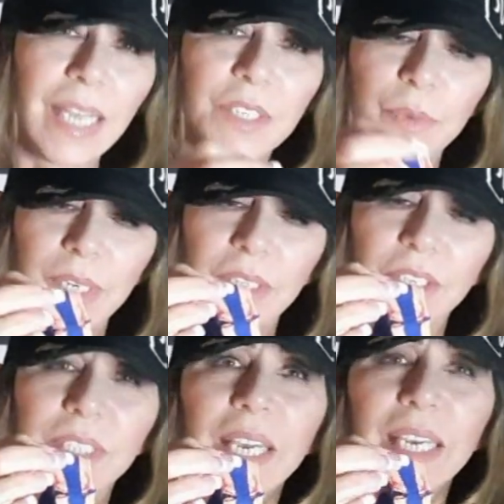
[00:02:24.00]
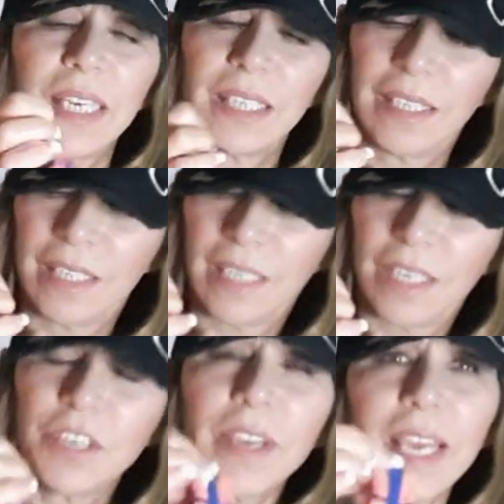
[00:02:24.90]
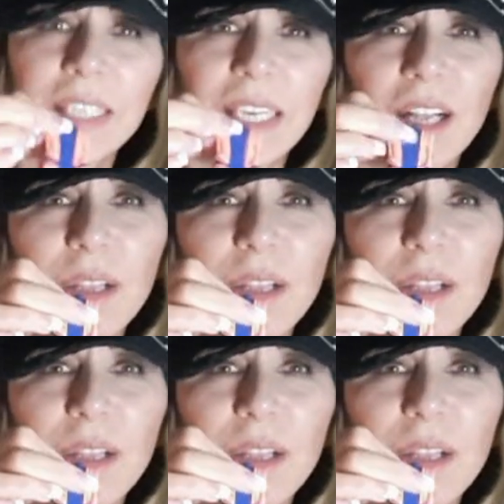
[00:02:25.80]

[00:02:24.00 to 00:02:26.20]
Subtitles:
that's what it looks like, and you can't tell.